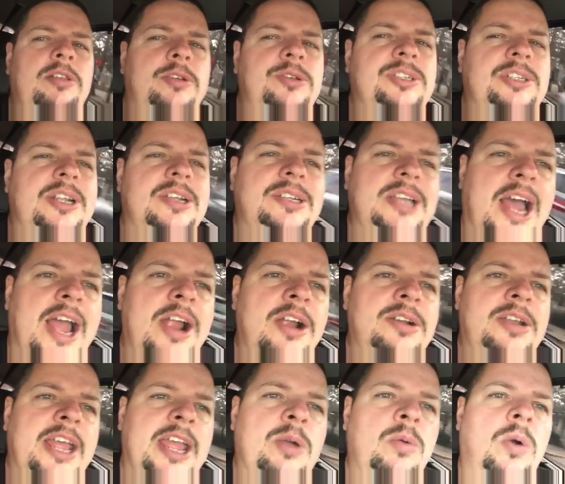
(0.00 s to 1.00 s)
lose an entire
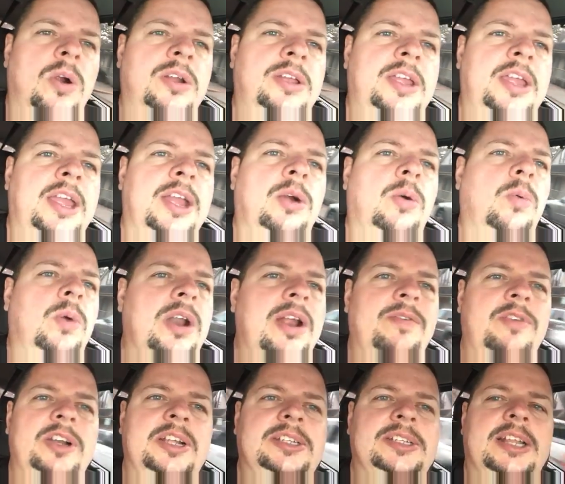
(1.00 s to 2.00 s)
day working or
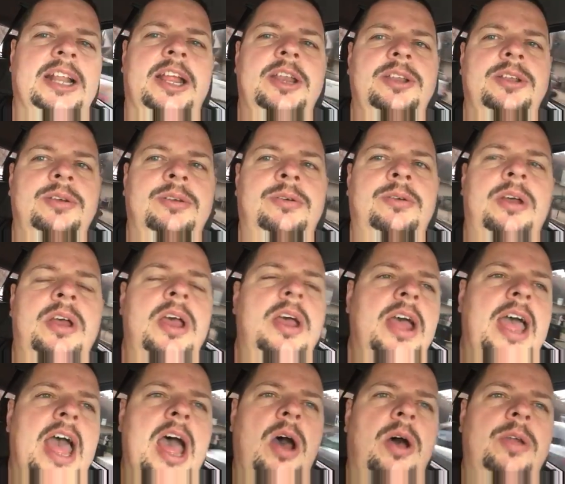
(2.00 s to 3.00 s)
whatever it is that I do,
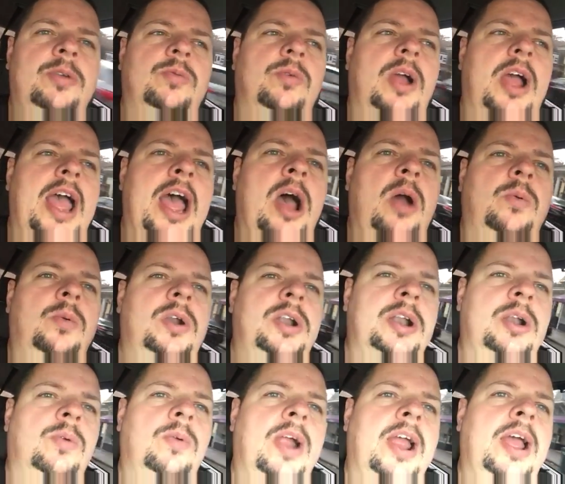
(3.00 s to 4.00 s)
out
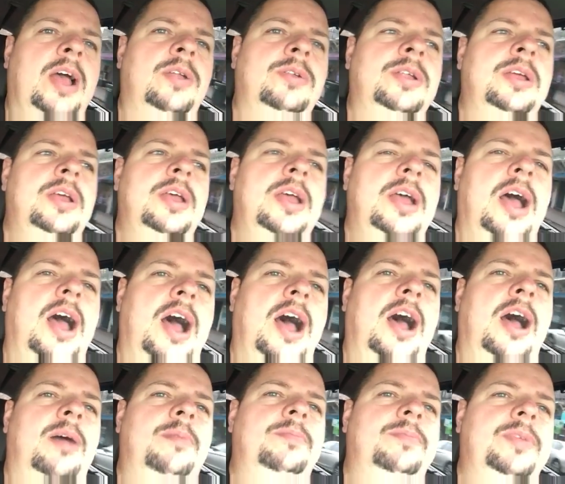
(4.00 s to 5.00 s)
running around
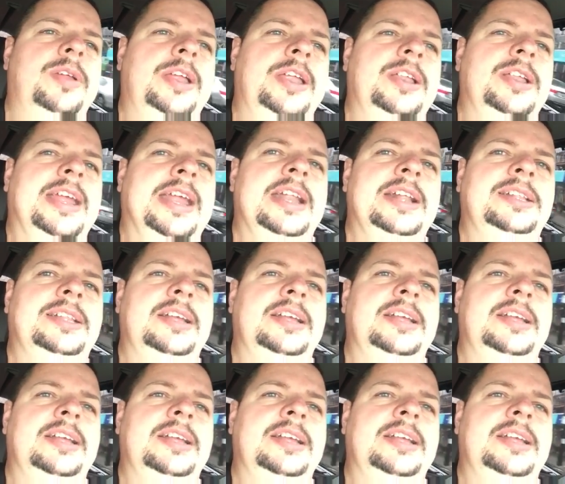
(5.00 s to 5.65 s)
and getting